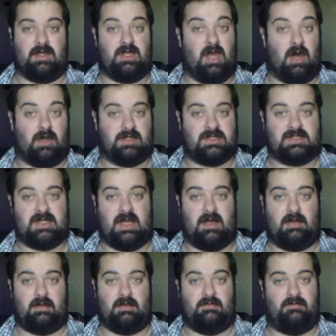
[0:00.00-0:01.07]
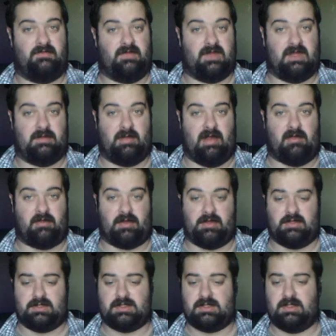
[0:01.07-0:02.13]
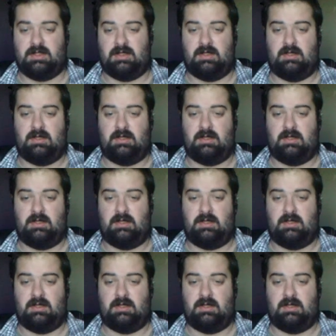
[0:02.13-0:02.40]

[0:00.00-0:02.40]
a yard sale for the Americans,